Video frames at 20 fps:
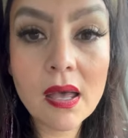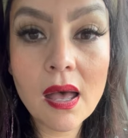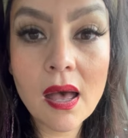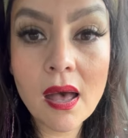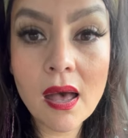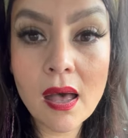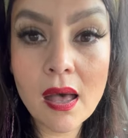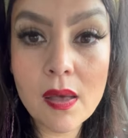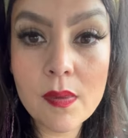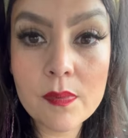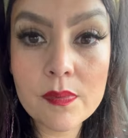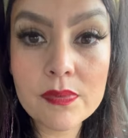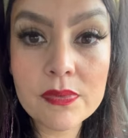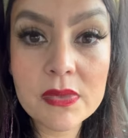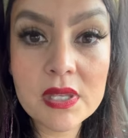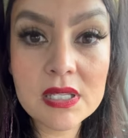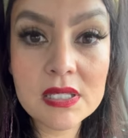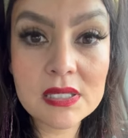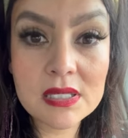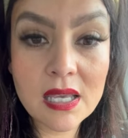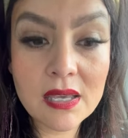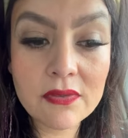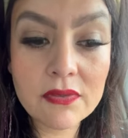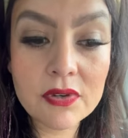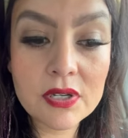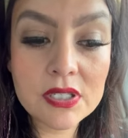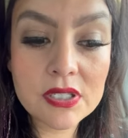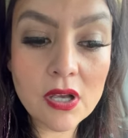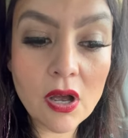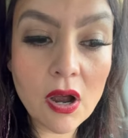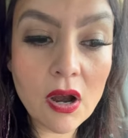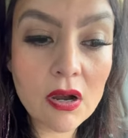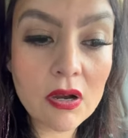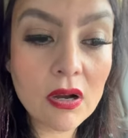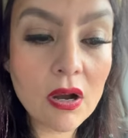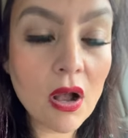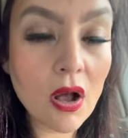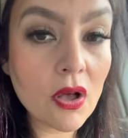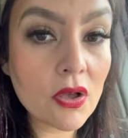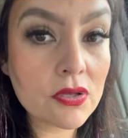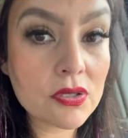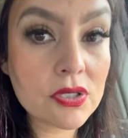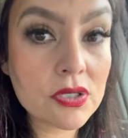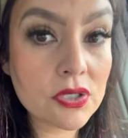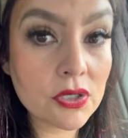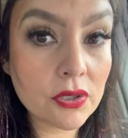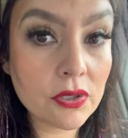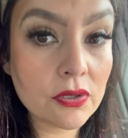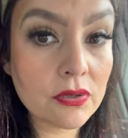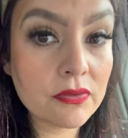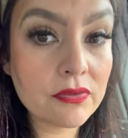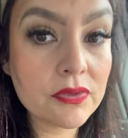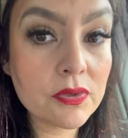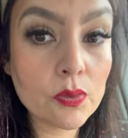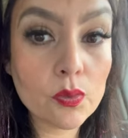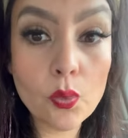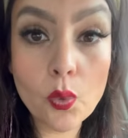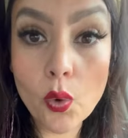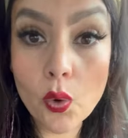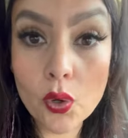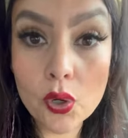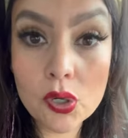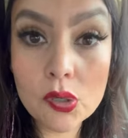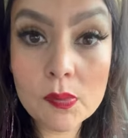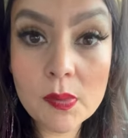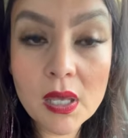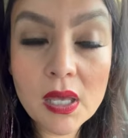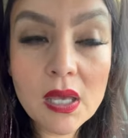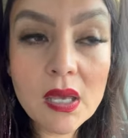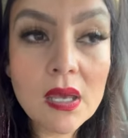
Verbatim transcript: The savories are all served warm,